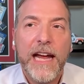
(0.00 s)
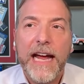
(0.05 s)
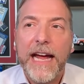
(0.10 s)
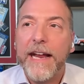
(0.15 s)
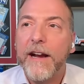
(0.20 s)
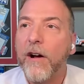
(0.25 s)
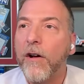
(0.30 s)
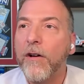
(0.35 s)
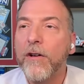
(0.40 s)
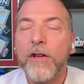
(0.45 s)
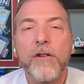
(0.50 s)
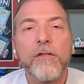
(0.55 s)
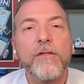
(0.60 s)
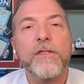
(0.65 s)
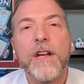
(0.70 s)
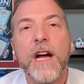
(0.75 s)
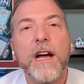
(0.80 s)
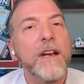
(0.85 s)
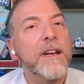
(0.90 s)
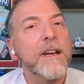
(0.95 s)
and all
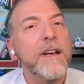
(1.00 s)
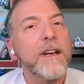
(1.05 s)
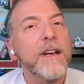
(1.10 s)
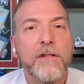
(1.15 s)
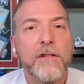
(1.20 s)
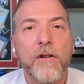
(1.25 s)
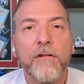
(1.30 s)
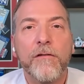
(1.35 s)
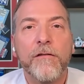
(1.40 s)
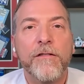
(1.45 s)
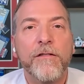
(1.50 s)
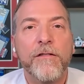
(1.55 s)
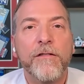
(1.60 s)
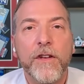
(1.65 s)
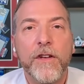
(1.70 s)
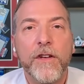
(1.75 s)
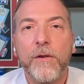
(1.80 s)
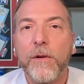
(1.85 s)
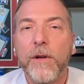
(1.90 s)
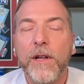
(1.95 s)
you've done is
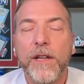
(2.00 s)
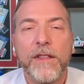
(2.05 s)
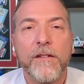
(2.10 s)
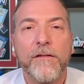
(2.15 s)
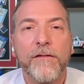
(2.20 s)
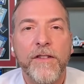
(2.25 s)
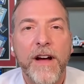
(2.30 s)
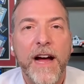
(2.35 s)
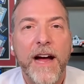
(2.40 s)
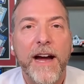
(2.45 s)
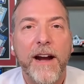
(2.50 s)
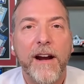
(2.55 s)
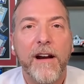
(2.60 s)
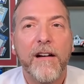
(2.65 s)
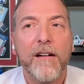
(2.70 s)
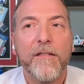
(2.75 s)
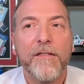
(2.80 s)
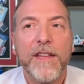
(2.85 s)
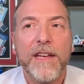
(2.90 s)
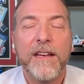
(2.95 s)
thrown fuel at the
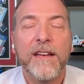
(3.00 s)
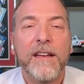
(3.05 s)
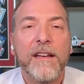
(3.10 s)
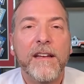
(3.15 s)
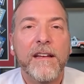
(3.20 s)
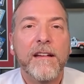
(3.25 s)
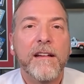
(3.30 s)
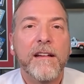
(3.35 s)
fire of the